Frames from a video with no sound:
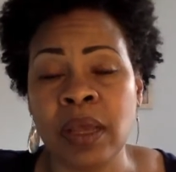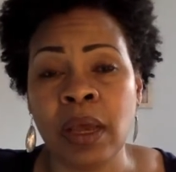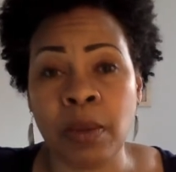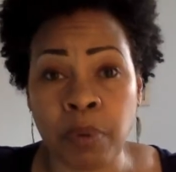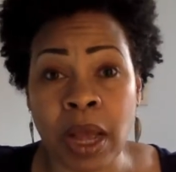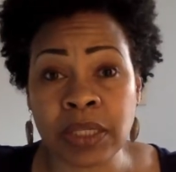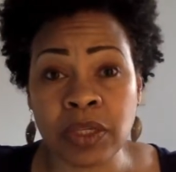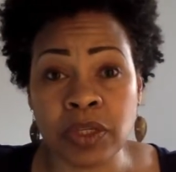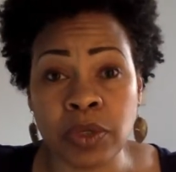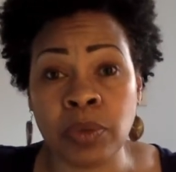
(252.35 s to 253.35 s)
a
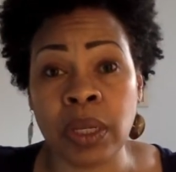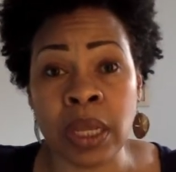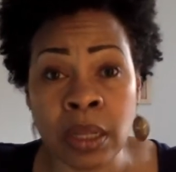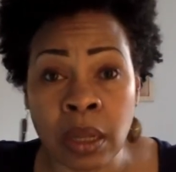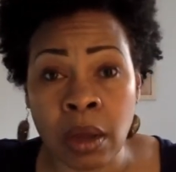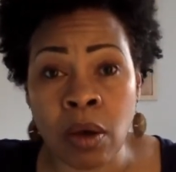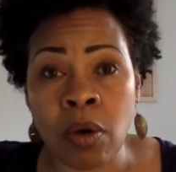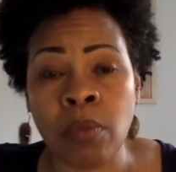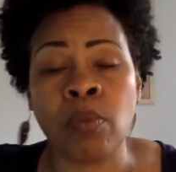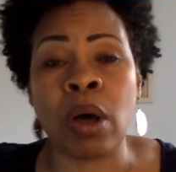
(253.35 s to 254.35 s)
prostitute in the
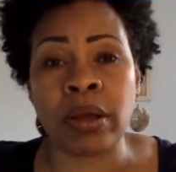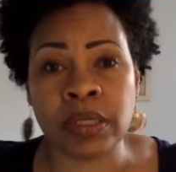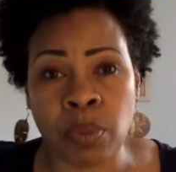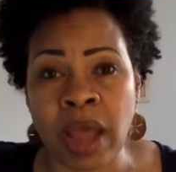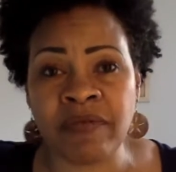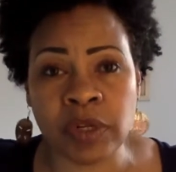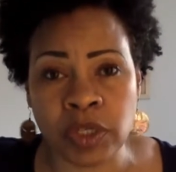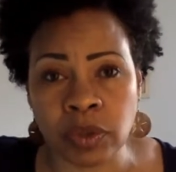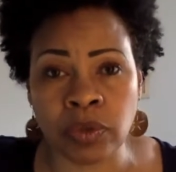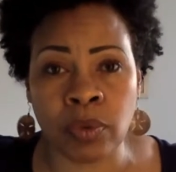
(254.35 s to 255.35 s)
home while his wife and
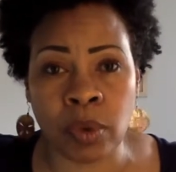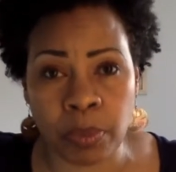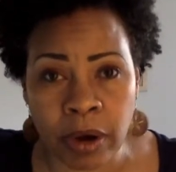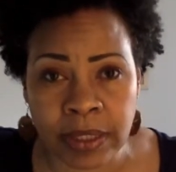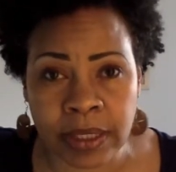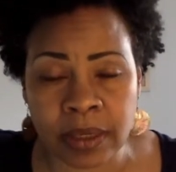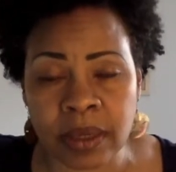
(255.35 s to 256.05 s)
children were present.